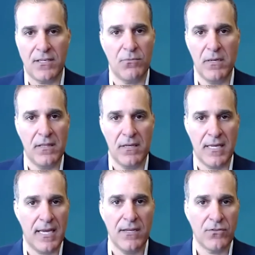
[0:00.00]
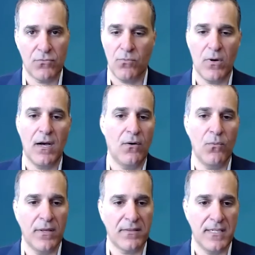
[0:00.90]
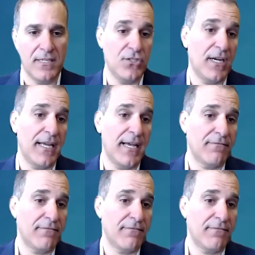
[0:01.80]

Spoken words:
to be the case with TGIF.